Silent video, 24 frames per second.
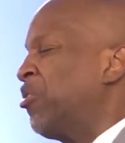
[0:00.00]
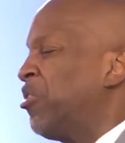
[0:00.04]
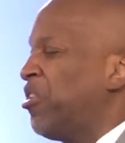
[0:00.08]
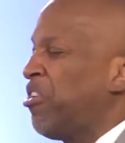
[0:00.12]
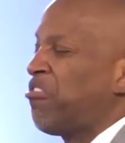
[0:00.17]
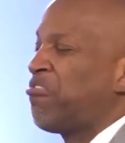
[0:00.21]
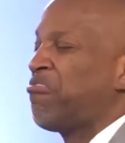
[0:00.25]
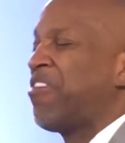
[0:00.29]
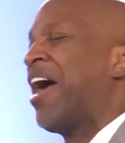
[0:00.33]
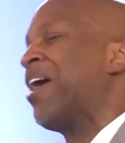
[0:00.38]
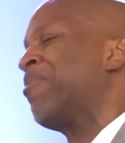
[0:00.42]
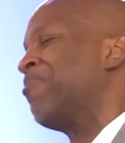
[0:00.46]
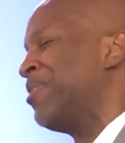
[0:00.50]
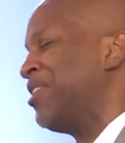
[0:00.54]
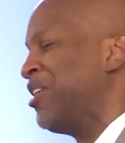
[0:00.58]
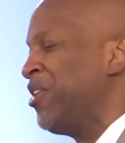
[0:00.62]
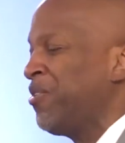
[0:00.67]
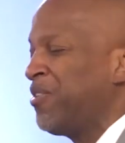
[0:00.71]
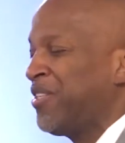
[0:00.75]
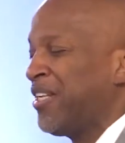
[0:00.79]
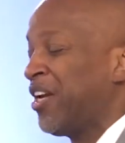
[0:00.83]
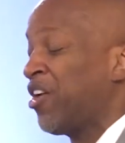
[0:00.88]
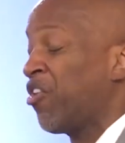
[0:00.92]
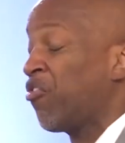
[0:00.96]
doing it right when
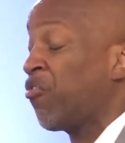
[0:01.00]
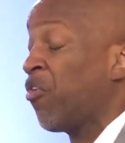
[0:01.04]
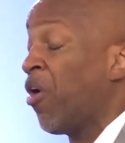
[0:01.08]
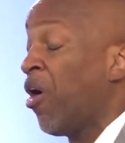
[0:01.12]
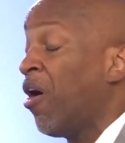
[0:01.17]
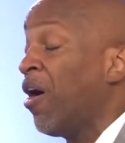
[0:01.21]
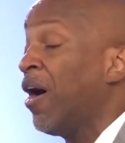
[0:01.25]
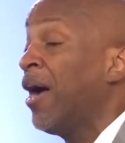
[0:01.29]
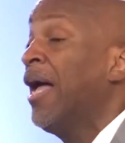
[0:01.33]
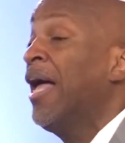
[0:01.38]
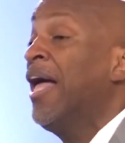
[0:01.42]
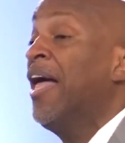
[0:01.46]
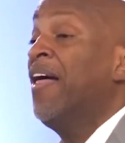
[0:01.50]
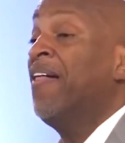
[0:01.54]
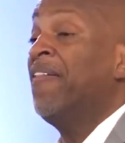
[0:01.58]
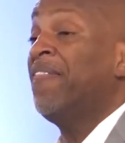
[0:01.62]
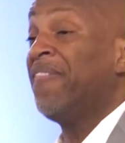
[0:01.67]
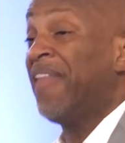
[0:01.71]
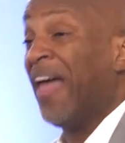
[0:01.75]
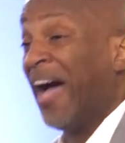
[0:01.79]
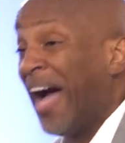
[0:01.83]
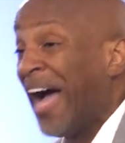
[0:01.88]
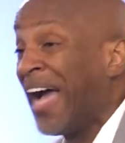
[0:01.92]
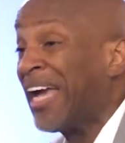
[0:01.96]
you did it wrong?
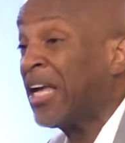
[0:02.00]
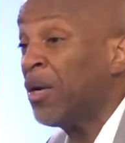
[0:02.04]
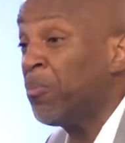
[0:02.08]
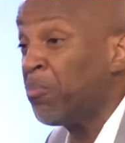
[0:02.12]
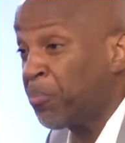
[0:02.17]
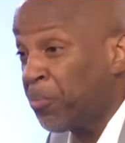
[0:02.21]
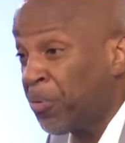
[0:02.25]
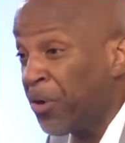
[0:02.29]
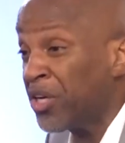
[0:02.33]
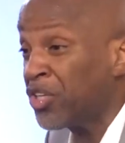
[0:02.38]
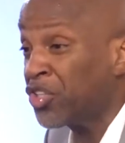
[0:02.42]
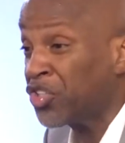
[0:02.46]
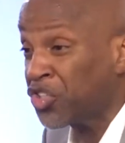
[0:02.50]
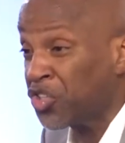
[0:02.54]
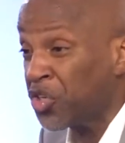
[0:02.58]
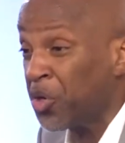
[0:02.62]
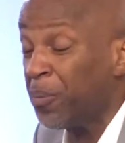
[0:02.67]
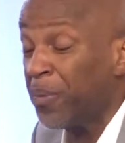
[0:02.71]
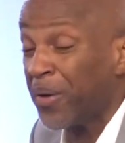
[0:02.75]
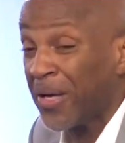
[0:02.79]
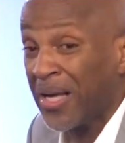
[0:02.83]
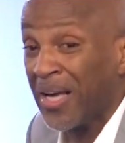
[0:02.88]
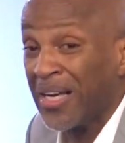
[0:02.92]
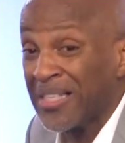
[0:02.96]
I can preach to you
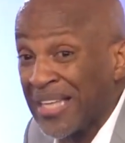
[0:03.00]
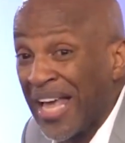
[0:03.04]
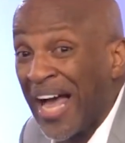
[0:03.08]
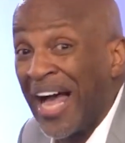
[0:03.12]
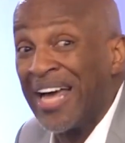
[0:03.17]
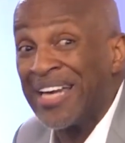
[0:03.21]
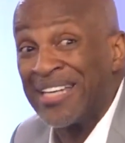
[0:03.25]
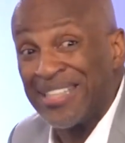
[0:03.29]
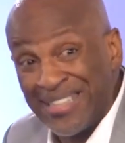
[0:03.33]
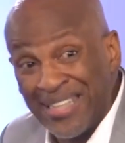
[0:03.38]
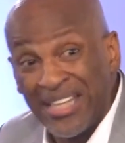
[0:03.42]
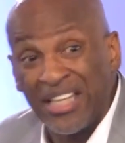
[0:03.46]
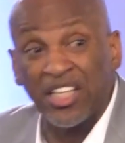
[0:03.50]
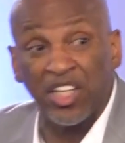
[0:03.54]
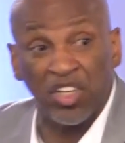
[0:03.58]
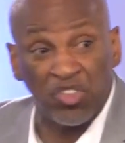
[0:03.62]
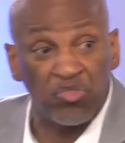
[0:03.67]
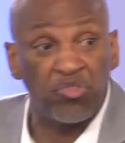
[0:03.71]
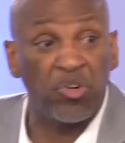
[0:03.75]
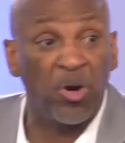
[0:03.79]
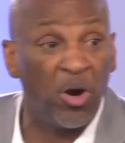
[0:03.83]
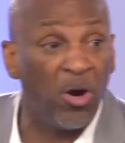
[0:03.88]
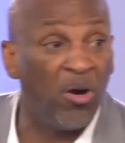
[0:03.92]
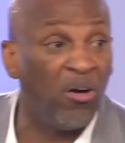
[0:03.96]
because I did it
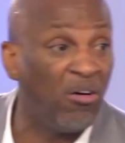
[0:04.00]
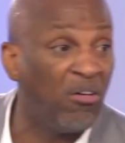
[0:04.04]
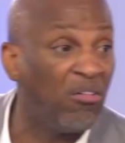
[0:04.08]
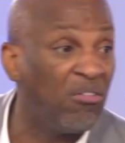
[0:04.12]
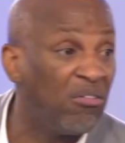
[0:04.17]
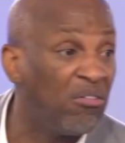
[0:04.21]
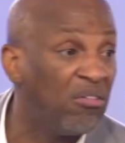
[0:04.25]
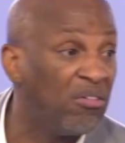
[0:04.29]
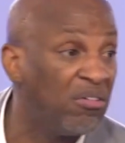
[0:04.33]
wrong.